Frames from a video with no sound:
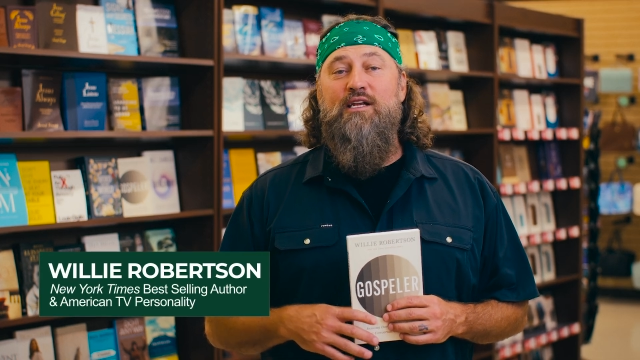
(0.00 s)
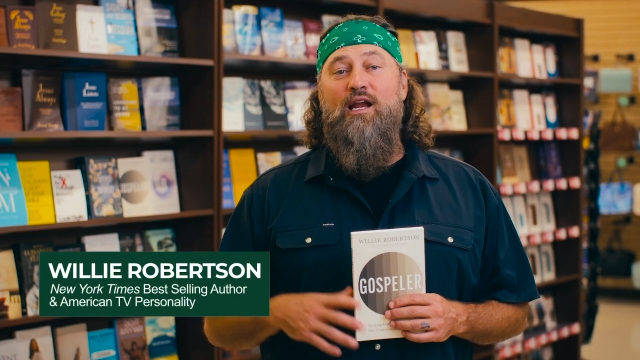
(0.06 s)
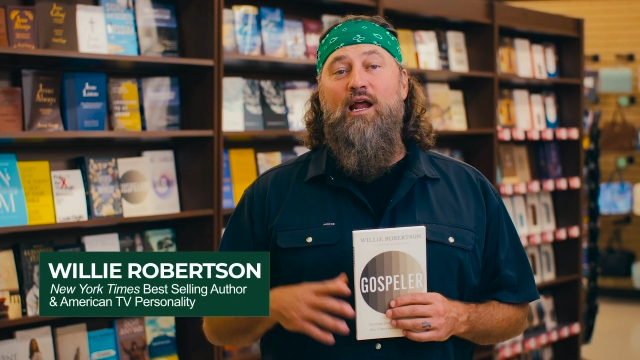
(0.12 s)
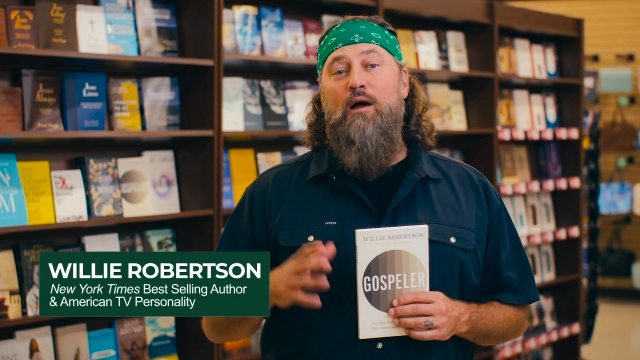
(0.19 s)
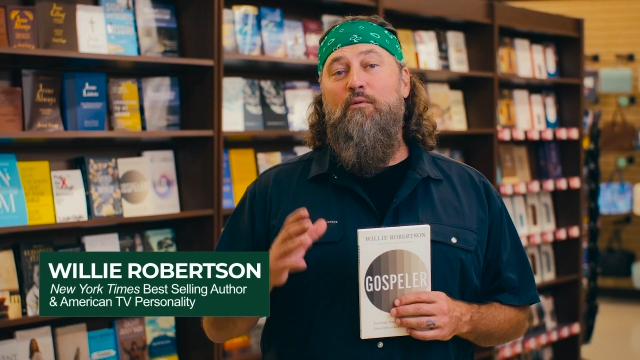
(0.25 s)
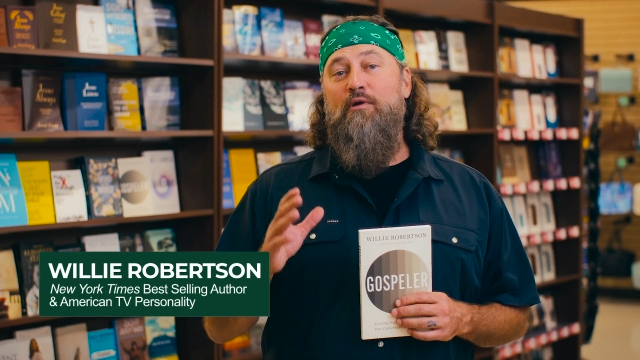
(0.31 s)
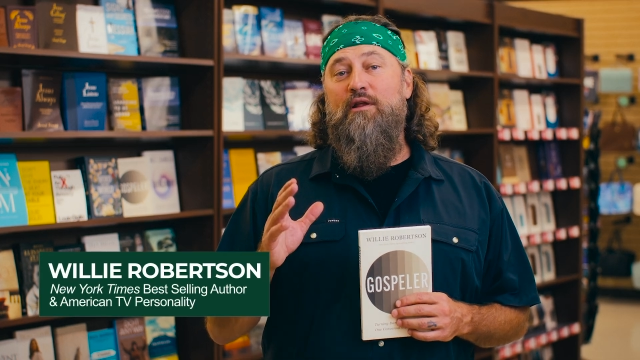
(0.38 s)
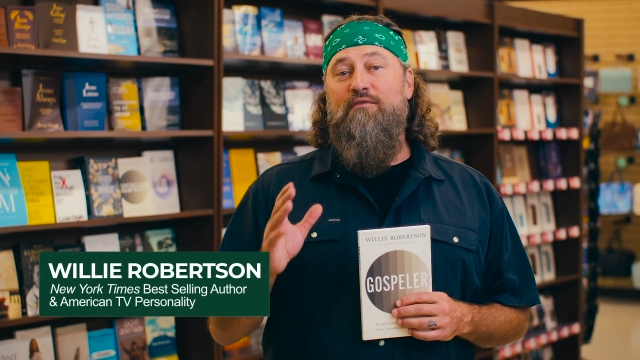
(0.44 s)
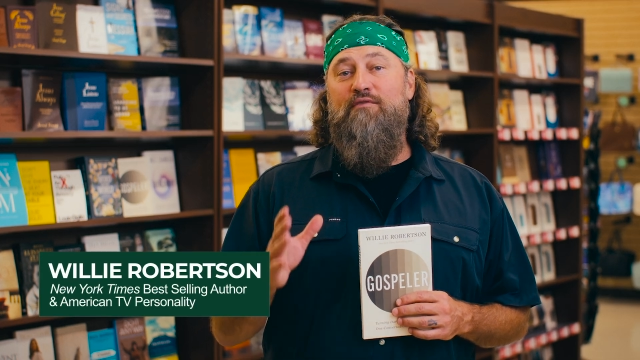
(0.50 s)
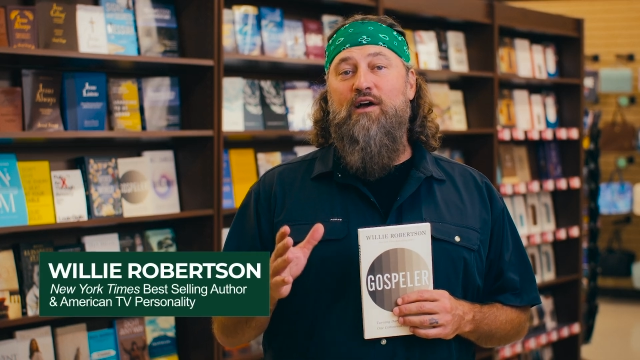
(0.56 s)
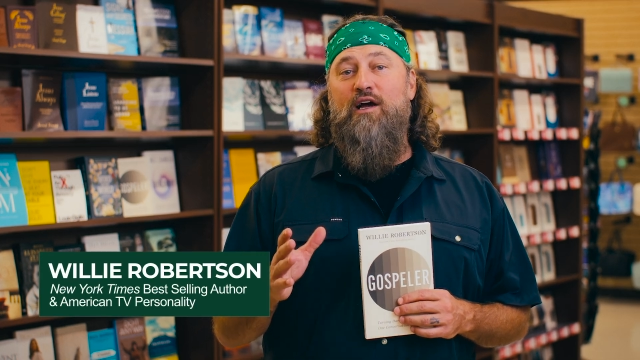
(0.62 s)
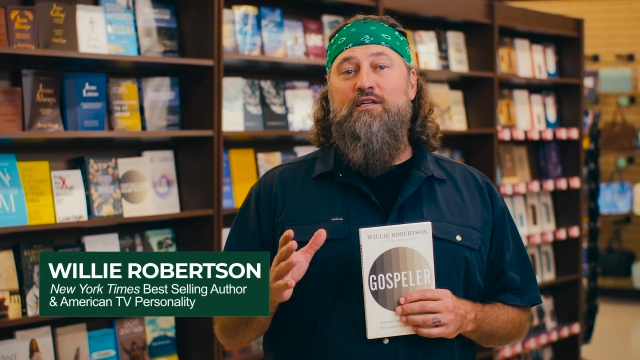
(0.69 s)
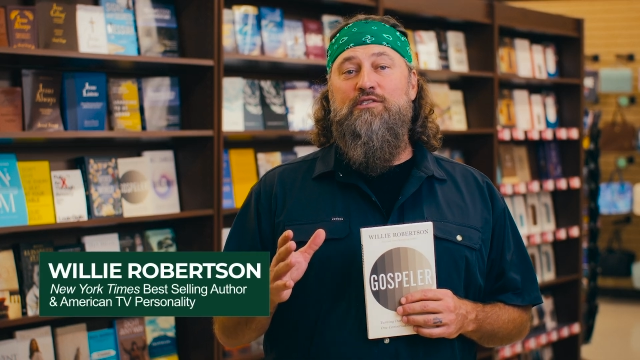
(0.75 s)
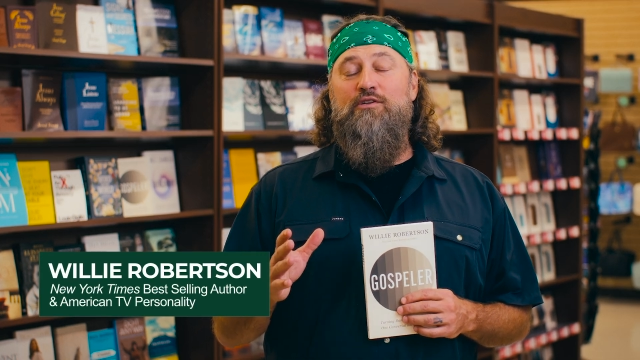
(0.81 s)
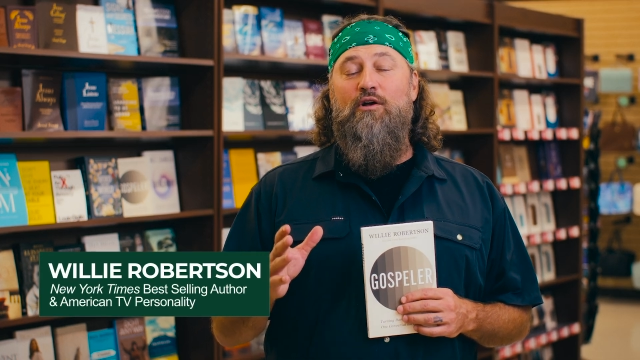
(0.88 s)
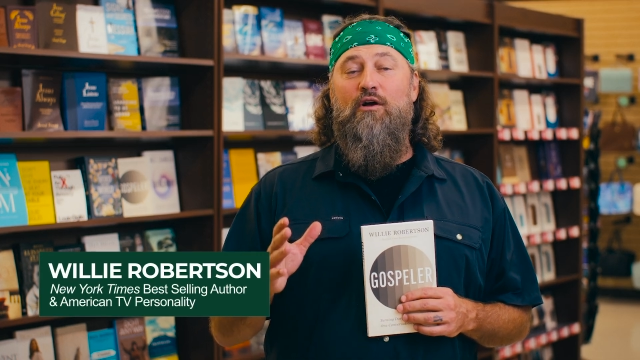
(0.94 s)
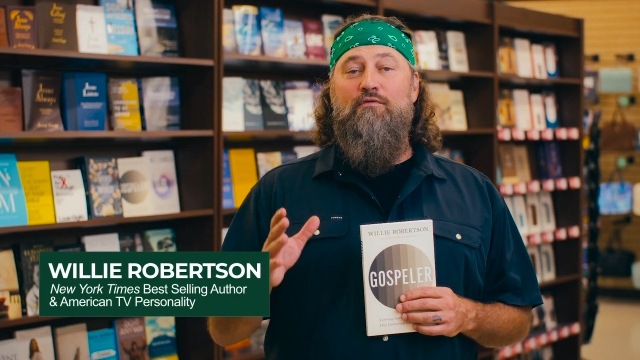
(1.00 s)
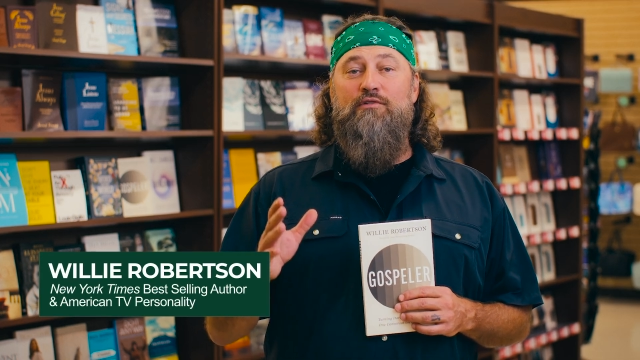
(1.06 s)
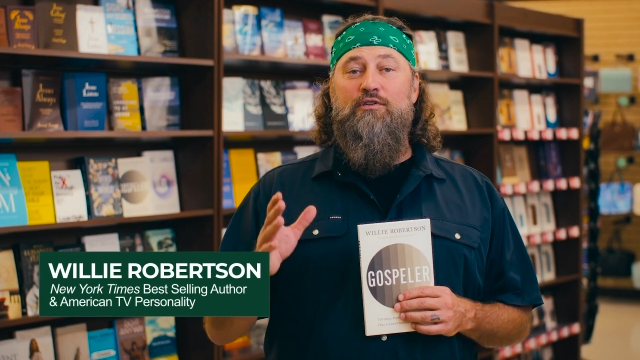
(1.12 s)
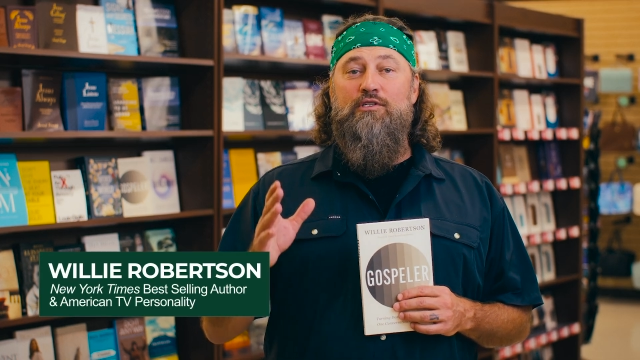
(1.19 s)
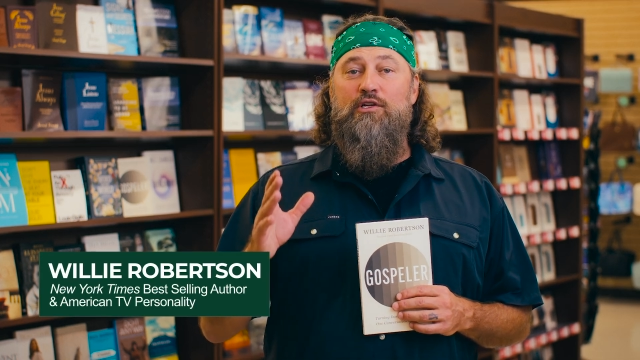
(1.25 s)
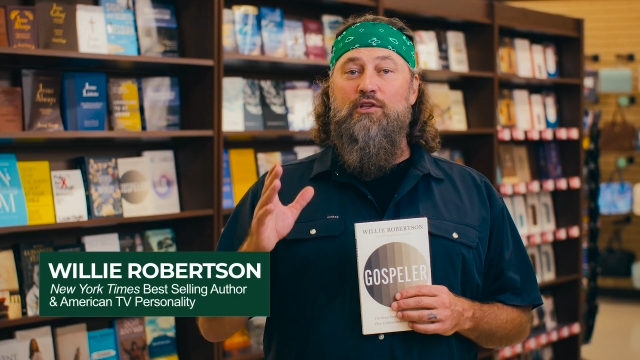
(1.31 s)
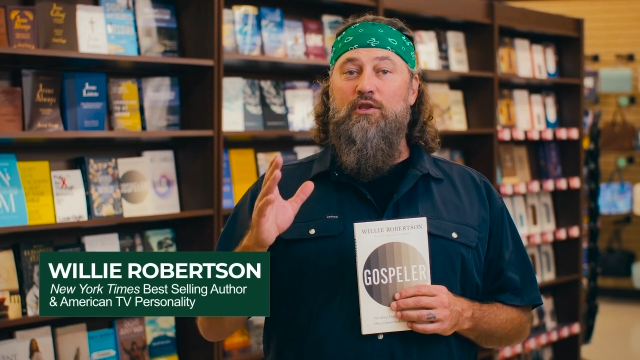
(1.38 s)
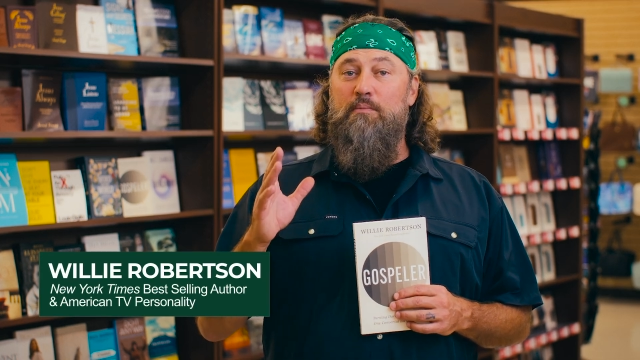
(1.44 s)
and I want to invite you over
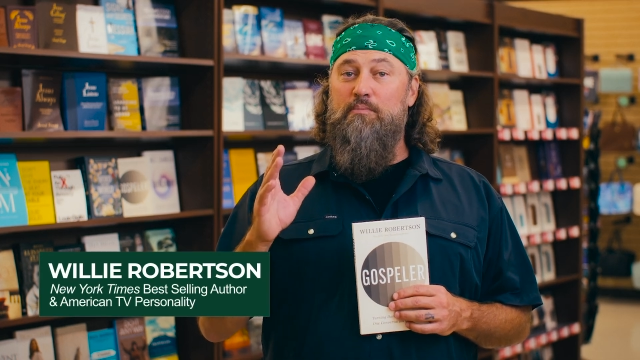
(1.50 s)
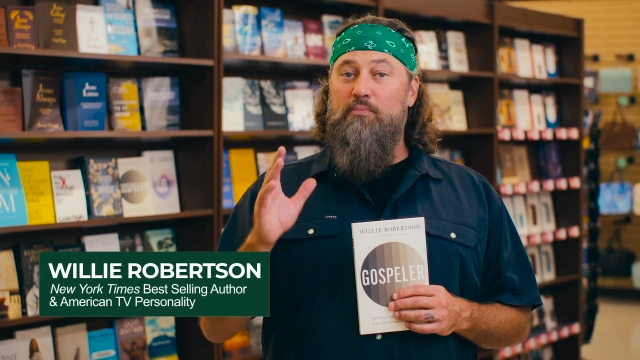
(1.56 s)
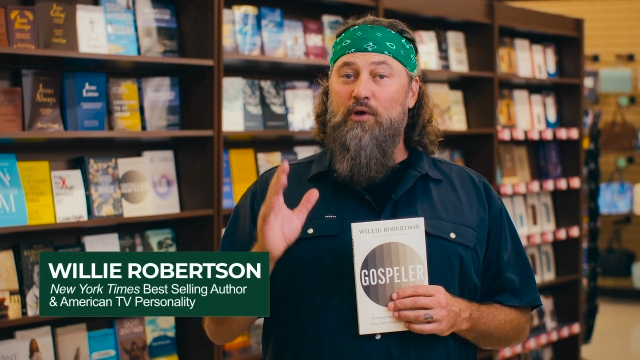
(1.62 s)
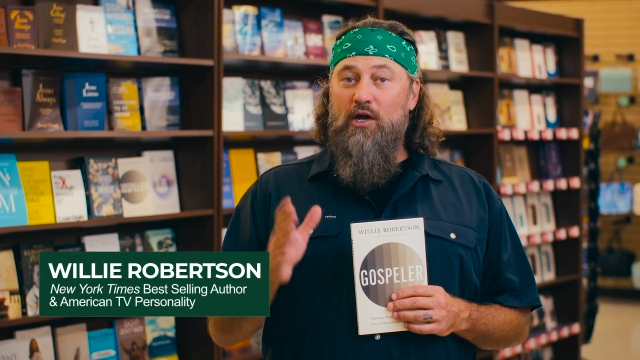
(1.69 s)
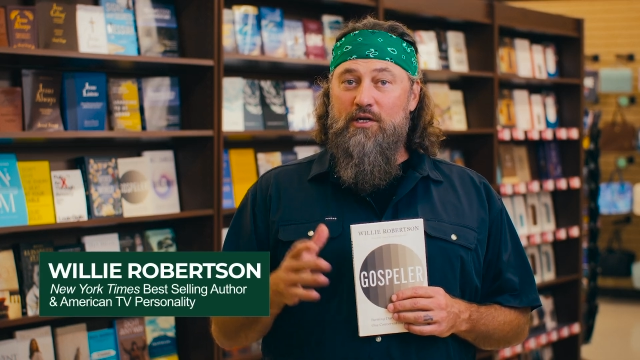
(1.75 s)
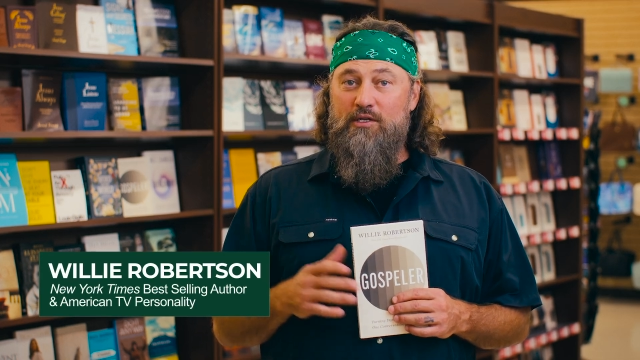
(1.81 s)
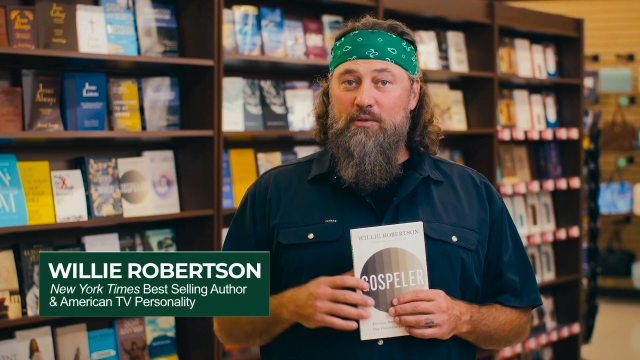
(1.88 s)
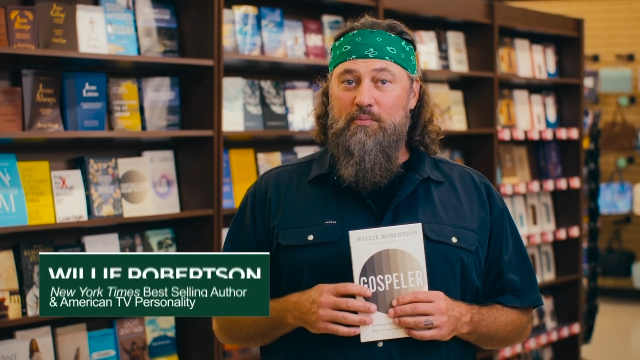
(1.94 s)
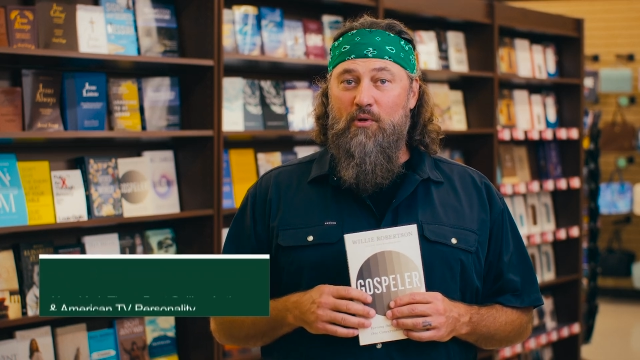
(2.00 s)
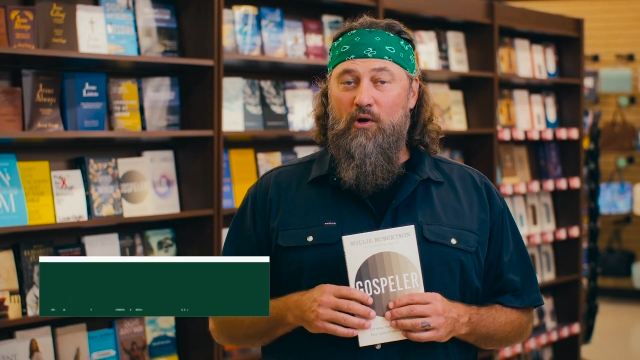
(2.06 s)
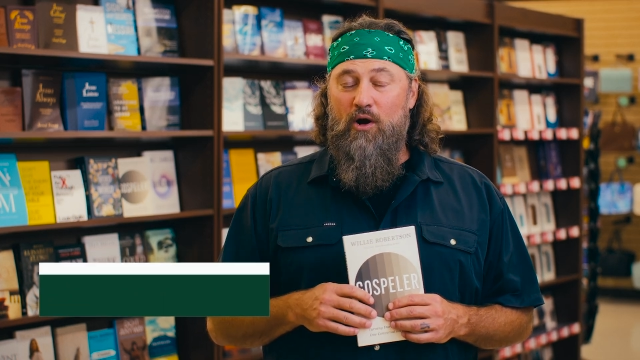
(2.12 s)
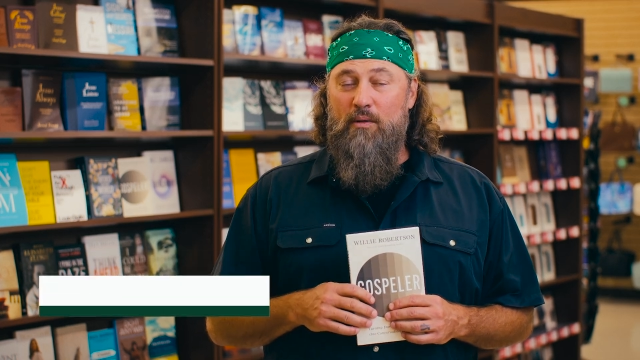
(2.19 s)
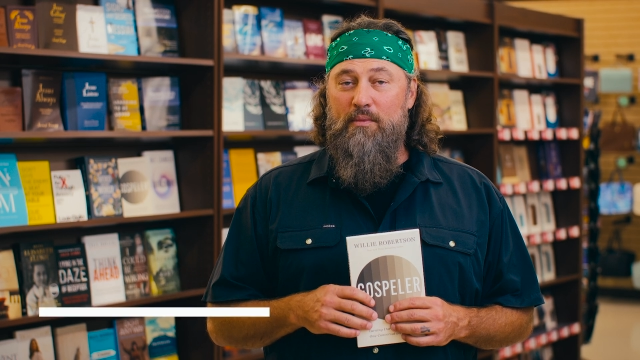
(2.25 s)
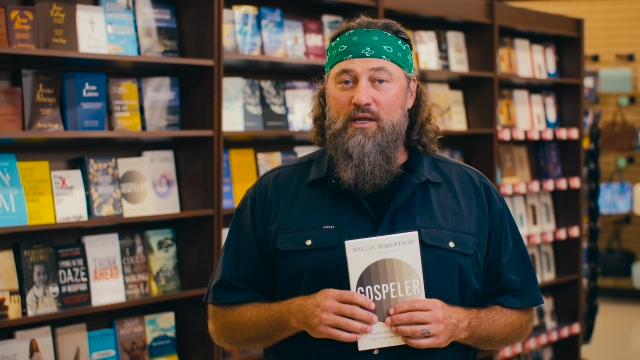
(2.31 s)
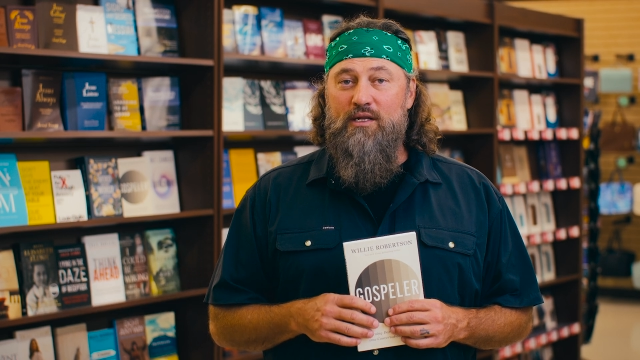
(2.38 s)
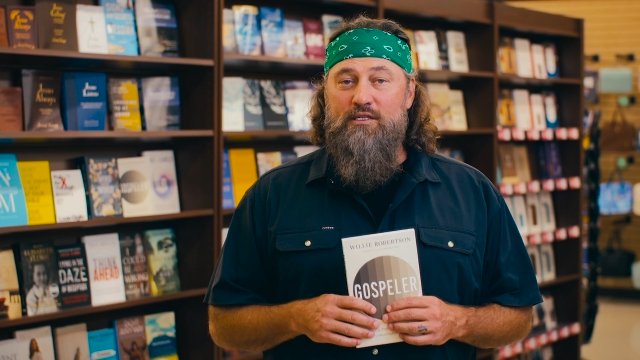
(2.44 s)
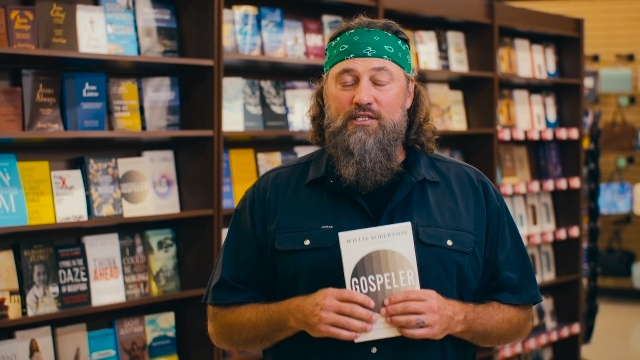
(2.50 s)
to the book department